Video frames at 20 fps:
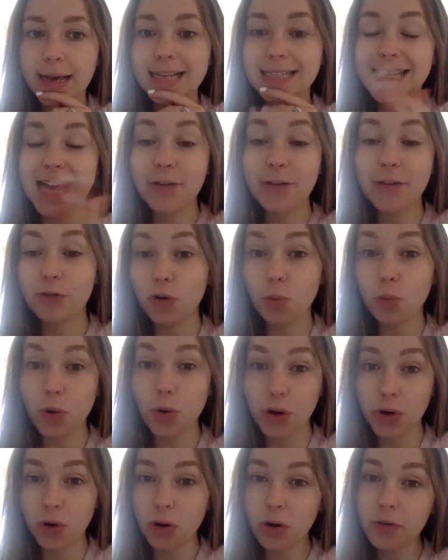Is it ever a
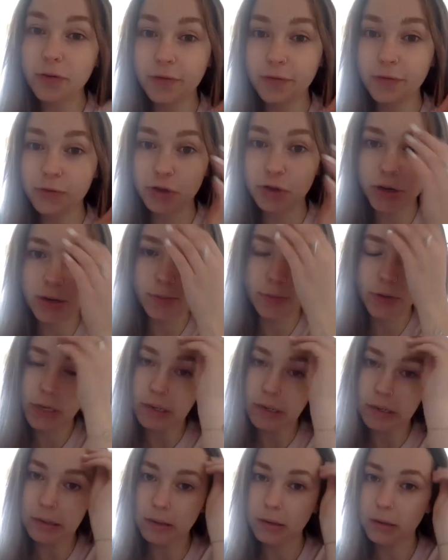one-off treatment?
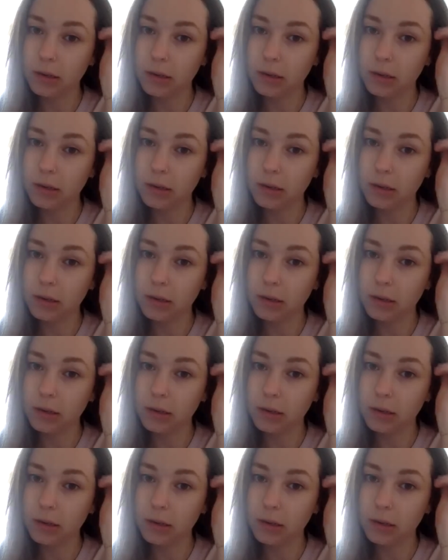So,